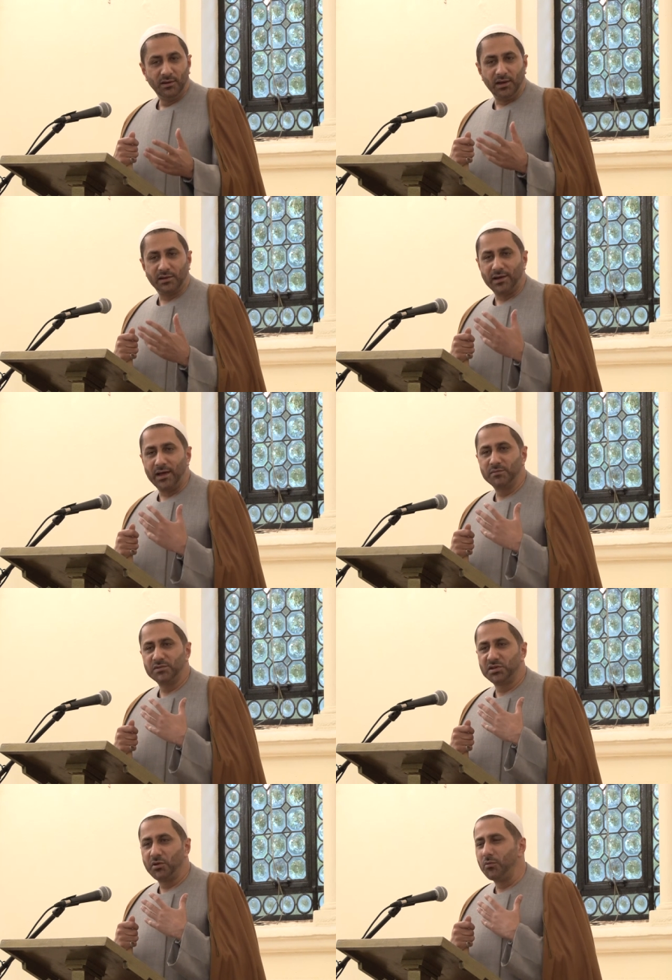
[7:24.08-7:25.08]
At
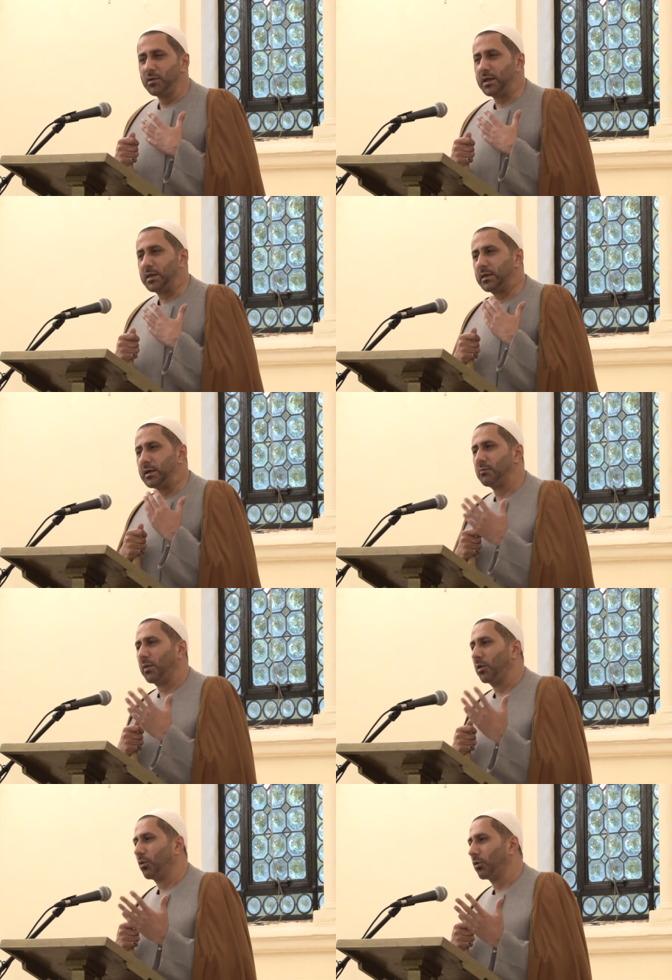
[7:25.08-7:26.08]
times, the only thing
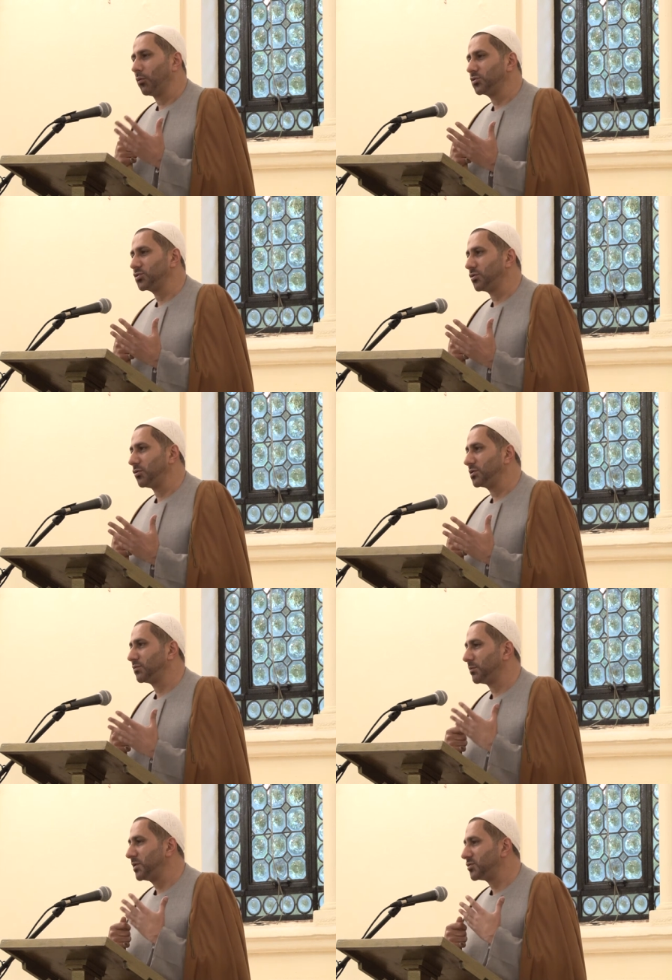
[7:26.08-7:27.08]
my Lord wants to know is
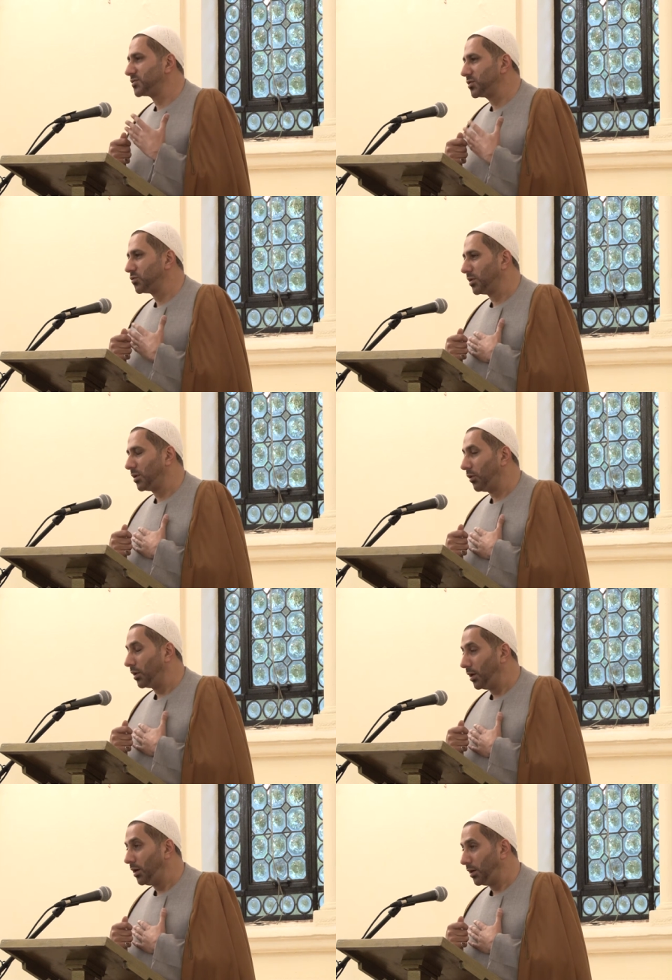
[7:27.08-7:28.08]
for me to say to Allah,
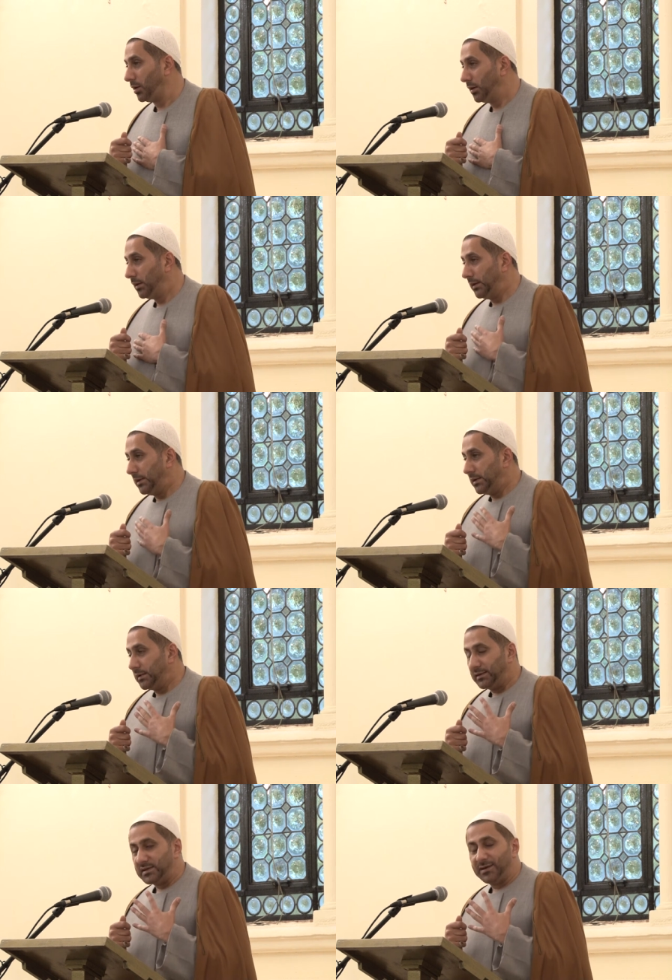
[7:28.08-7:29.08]
Allah,
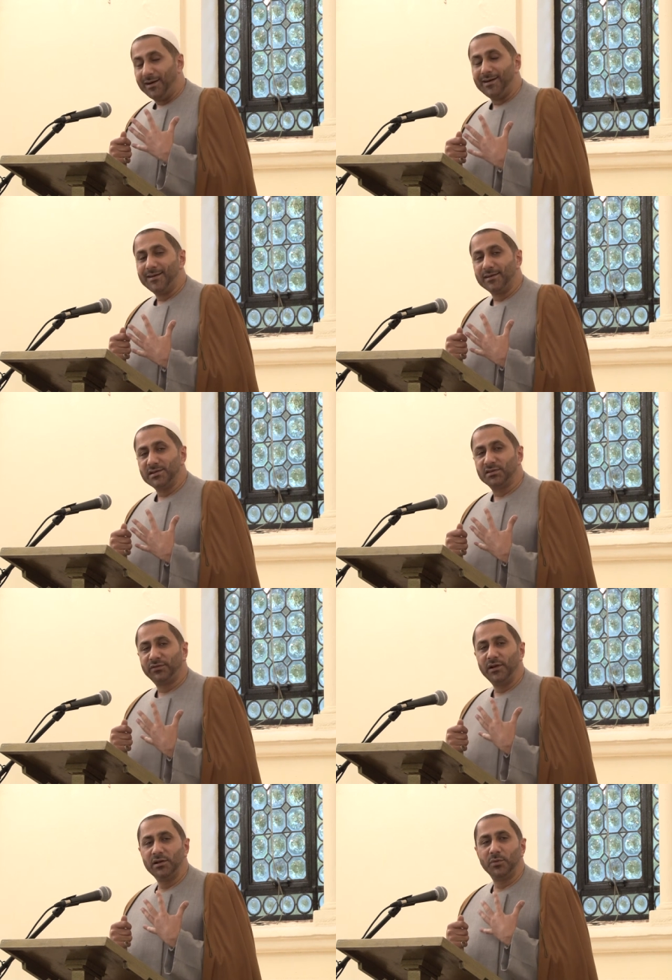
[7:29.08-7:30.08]
this heart is
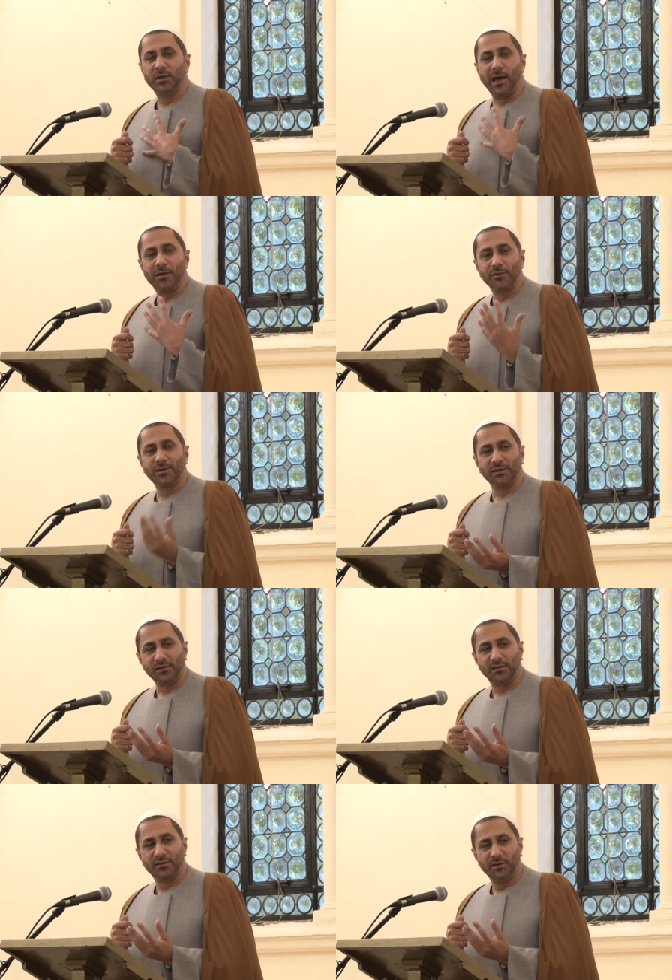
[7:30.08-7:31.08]
filled with
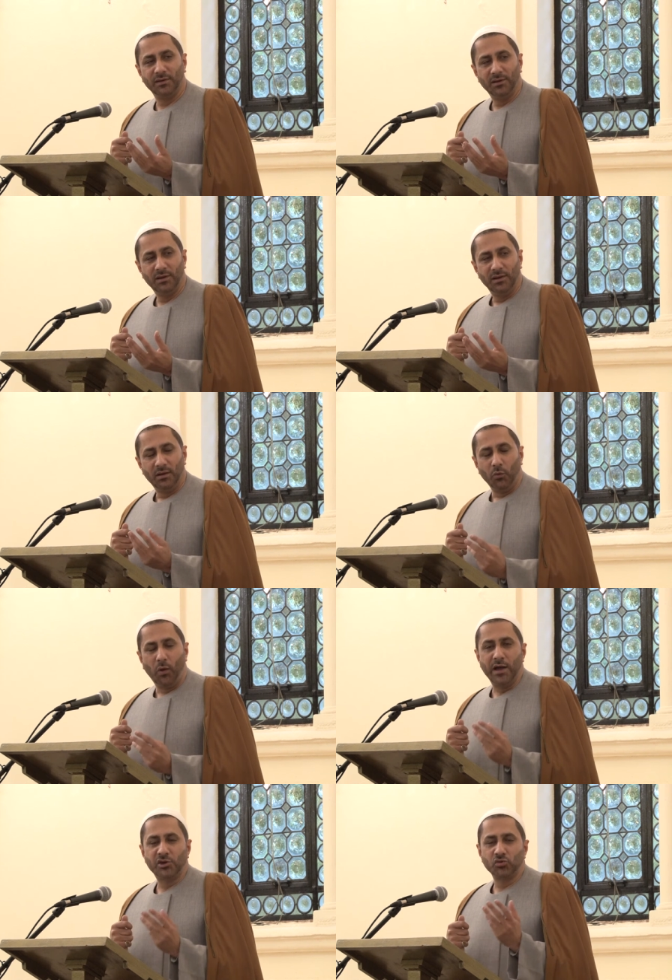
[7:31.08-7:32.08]
arrogance.
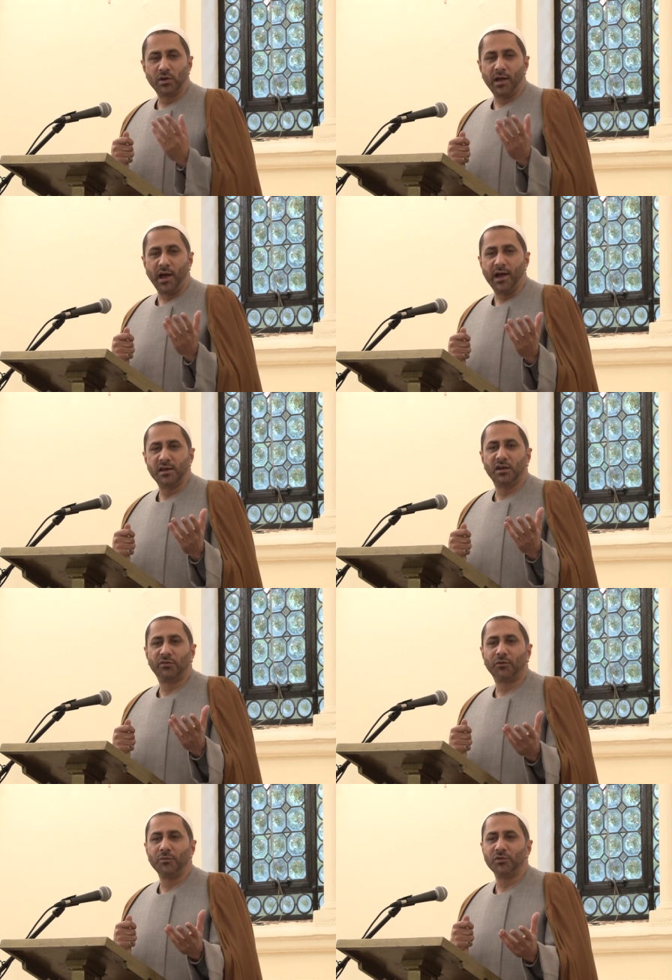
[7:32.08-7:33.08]
Why should I hide it
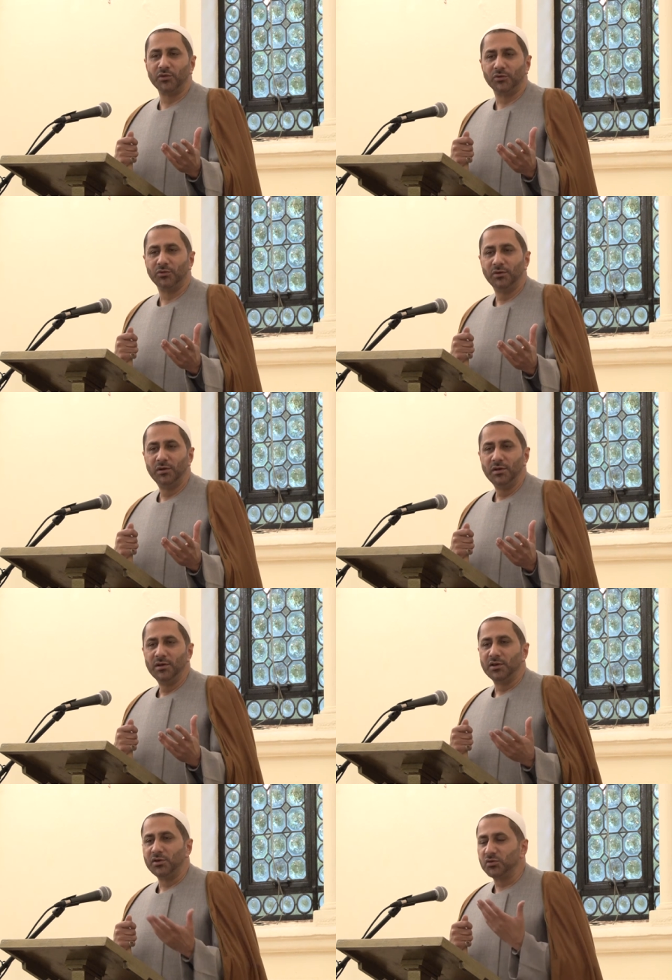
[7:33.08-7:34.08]
from you?
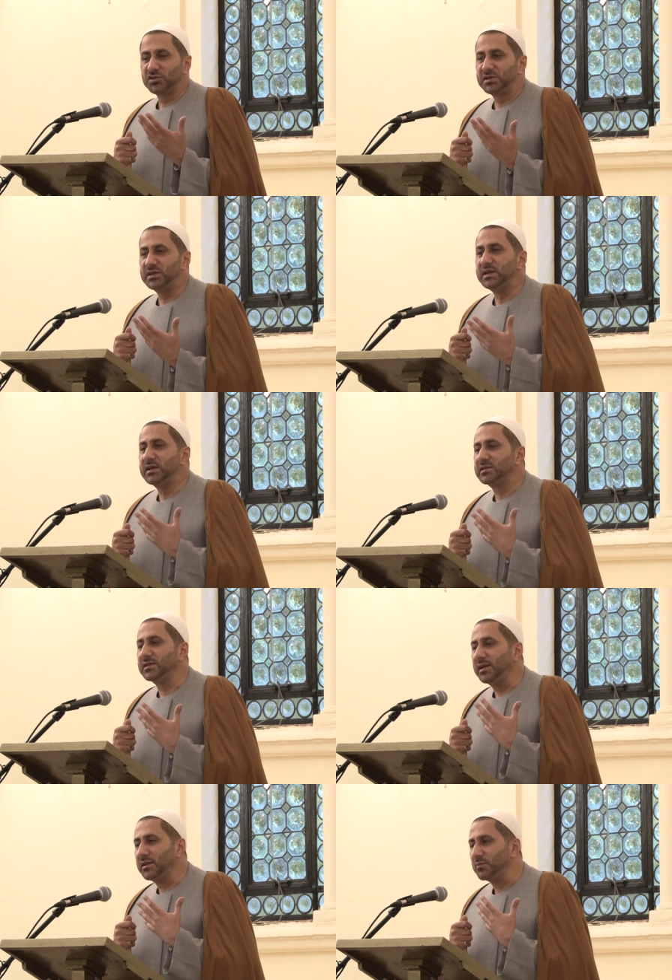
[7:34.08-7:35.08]
You see
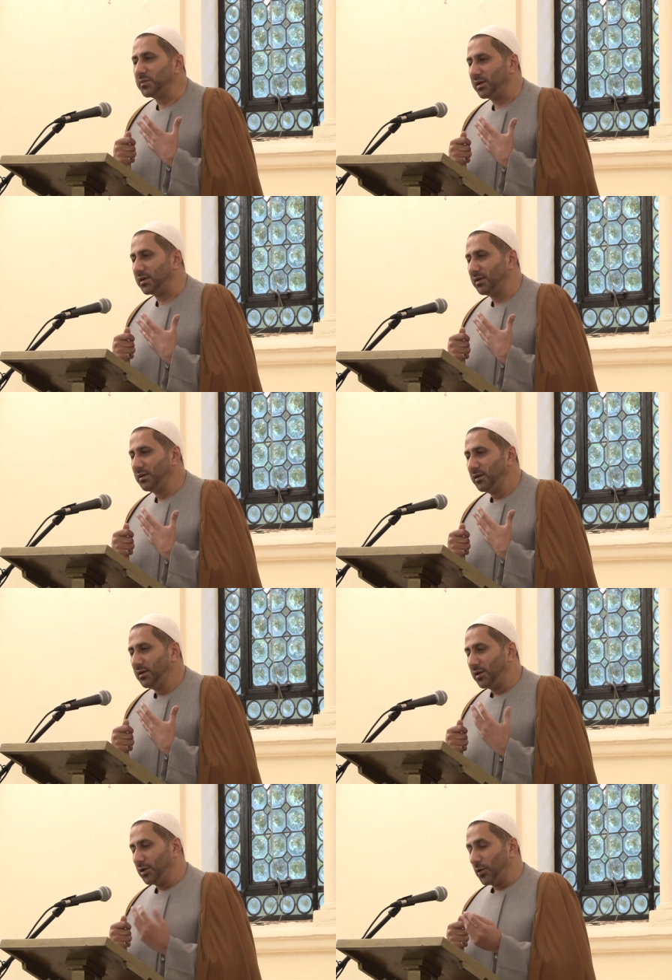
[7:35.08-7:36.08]
it in me.
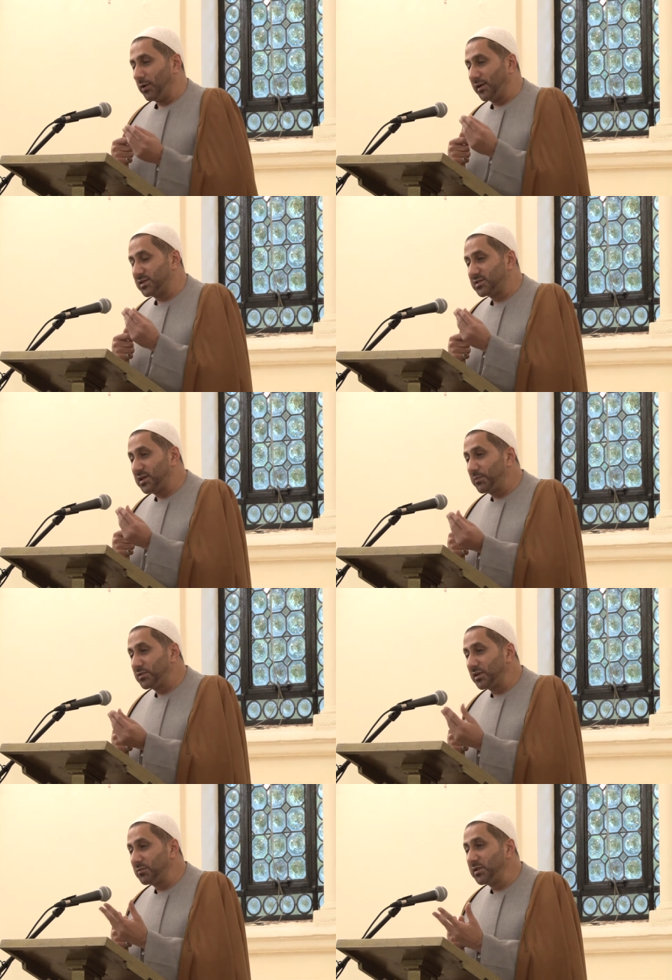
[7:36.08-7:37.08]
You have
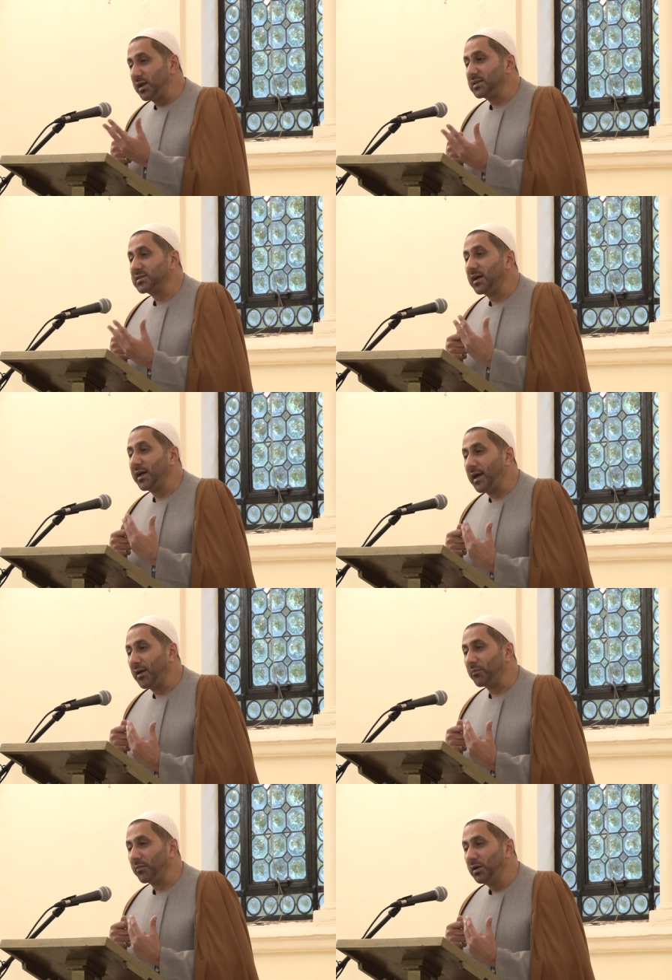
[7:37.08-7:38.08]
accepted me as I
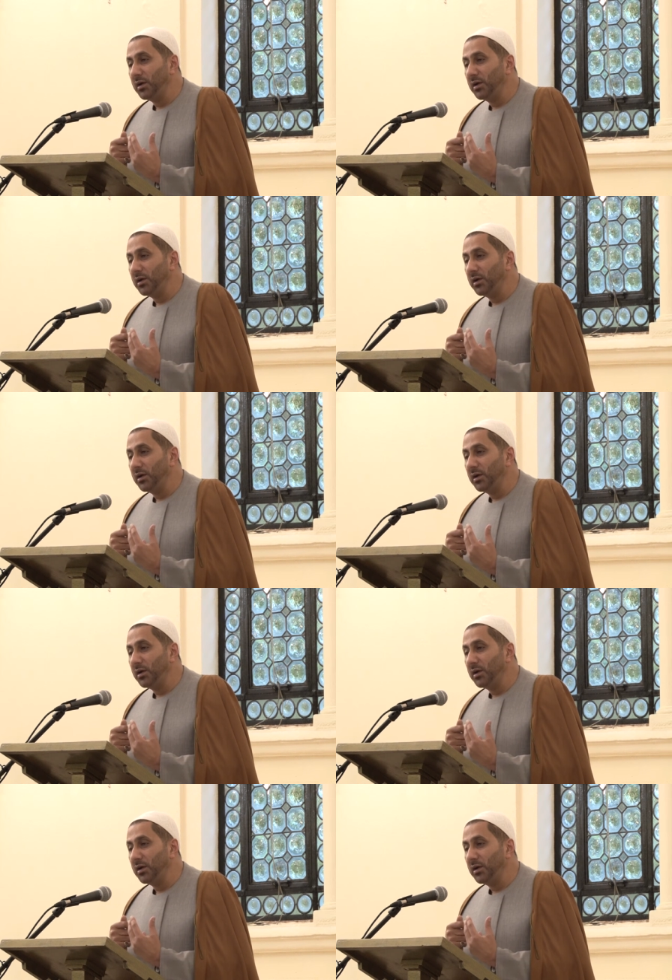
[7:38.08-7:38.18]
am.